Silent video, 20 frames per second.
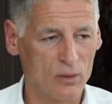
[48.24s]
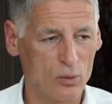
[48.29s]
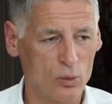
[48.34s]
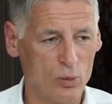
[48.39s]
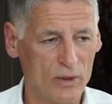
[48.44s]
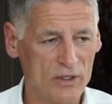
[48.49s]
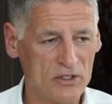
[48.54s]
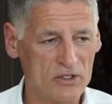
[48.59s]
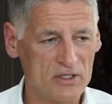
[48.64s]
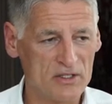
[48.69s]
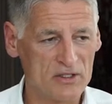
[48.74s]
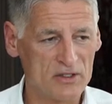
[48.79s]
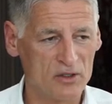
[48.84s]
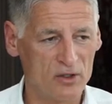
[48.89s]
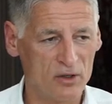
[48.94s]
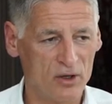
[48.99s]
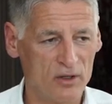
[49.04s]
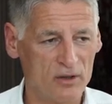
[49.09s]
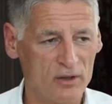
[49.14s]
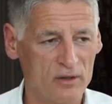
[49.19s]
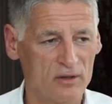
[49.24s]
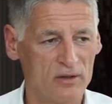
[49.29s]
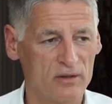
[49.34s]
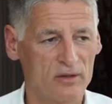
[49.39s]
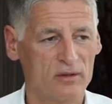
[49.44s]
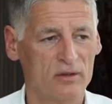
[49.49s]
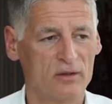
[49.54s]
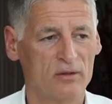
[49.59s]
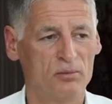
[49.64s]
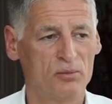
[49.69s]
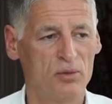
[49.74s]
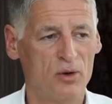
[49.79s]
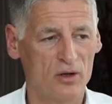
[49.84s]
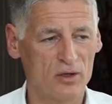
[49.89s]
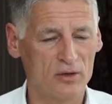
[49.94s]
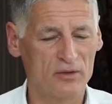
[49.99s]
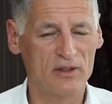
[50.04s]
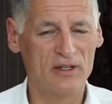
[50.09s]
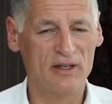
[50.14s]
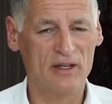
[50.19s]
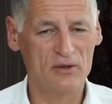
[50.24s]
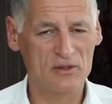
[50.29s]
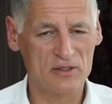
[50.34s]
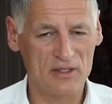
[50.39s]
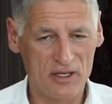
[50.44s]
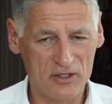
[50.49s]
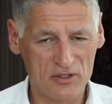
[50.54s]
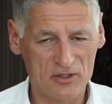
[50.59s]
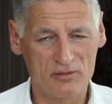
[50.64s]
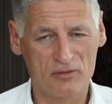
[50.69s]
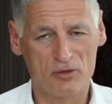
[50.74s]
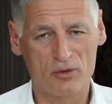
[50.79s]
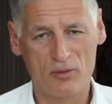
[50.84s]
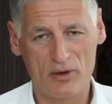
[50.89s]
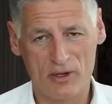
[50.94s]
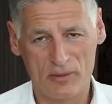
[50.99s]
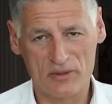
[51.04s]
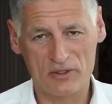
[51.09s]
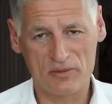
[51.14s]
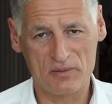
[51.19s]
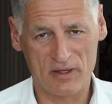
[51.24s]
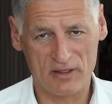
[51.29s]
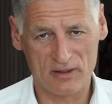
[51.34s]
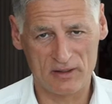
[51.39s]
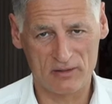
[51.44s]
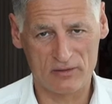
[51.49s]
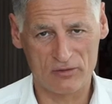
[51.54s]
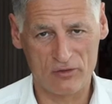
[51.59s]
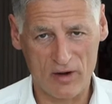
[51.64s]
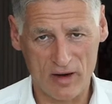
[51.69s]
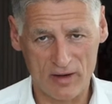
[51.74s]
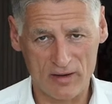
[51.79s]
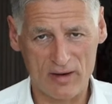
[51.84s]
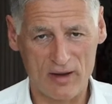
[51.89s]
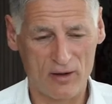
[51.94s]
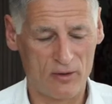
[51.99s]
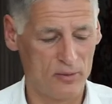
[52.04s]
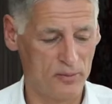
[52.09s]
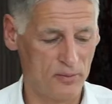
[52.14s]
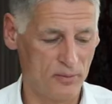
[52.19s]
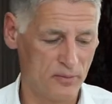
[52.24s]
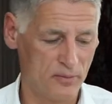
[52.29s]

which is not part of the negotiation from her perspective right now.